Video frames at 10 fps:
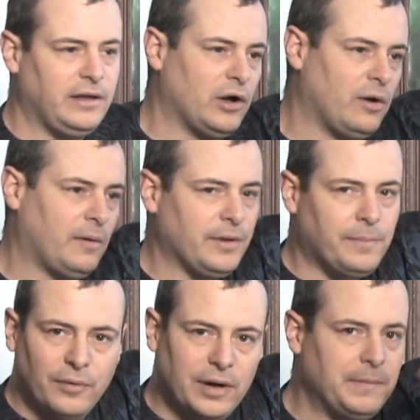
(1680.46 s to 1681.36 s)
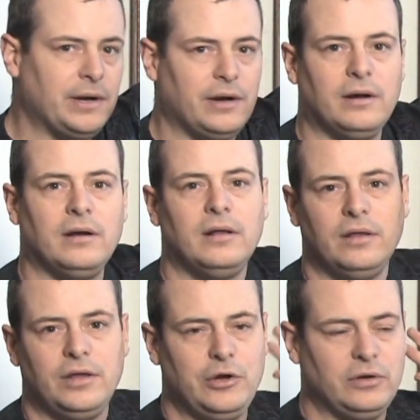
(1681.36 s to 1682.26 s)
you know, the perimeter,
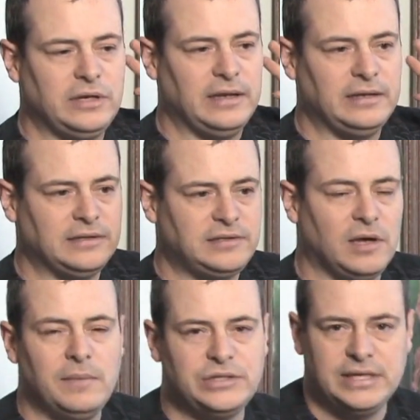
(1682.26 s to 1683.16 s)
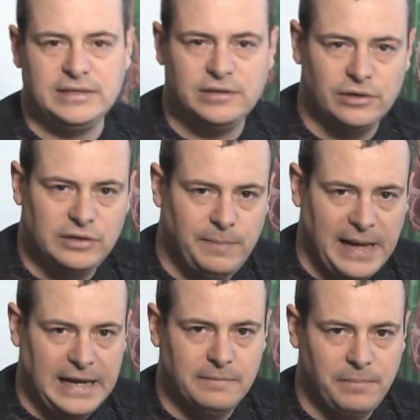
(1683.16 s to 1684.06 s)
you, it, it's so much easier to
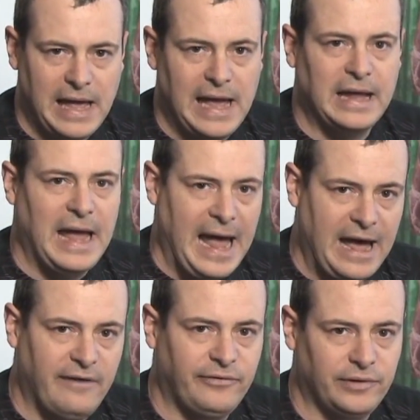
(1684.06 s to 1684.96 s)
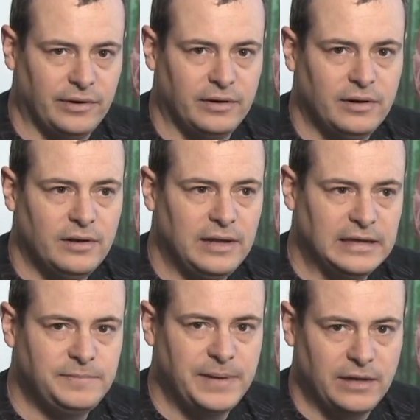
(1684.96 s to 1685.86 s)
paint it black after
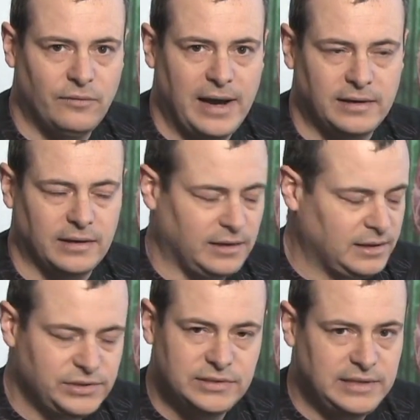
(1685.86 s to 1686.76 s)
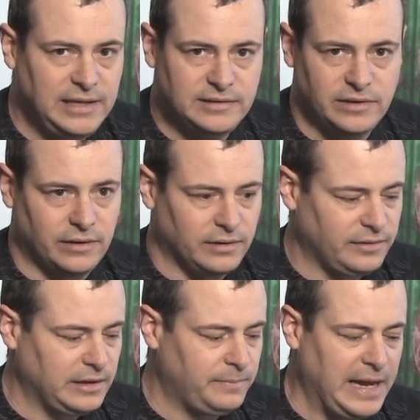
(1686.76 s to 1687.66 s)
it's been erected. It's just easier
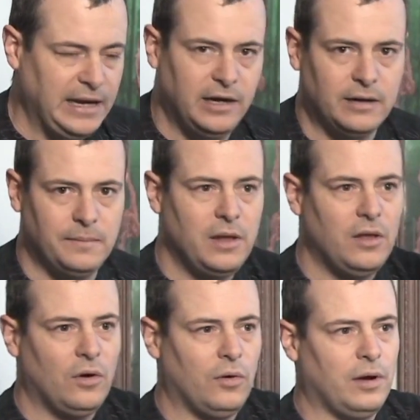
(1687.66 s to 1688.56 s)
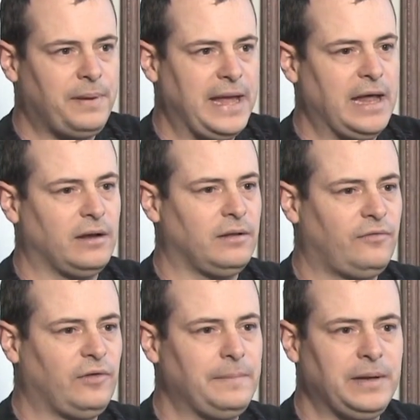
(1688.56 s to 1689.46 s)
than painting them a panel,
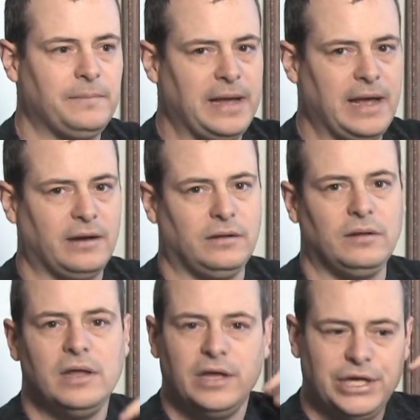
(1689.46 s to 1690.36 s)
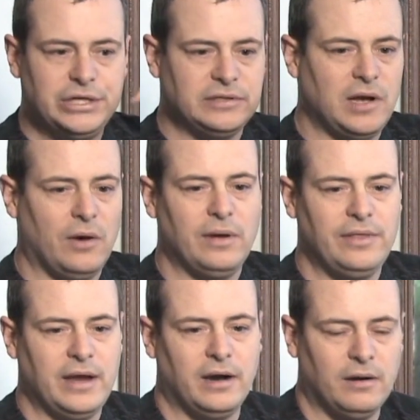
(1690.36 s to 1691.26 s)
flipping a panel. You just go in
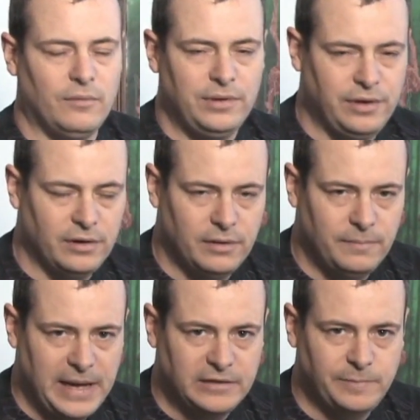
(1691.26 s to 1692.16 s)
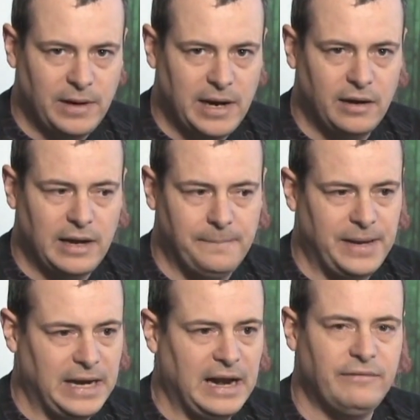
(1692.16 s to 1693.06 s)
there with your paint sprayer and
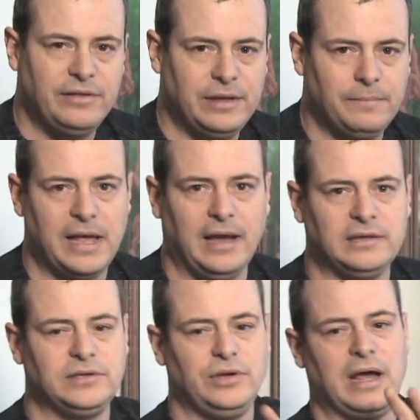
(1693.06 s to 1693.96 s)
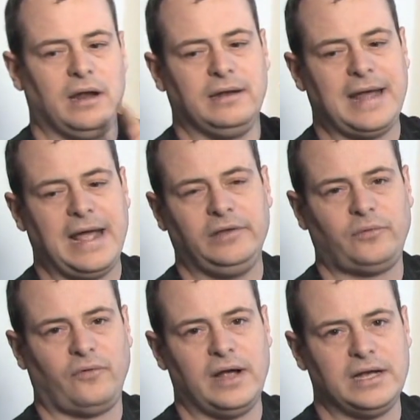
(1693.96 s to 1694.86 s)
paint everything black. So you got a nice,
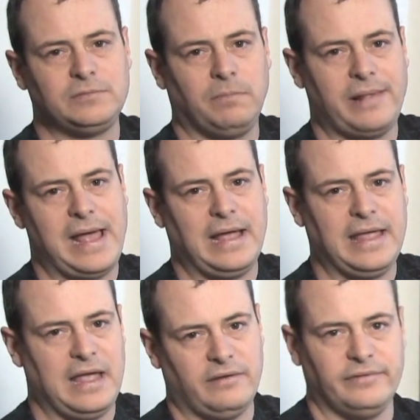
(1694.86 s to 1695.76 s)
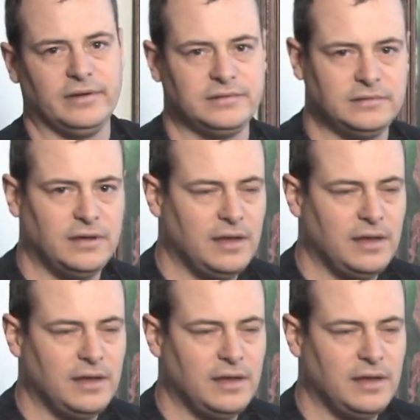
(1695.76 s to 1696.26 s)
fresh, black canvas.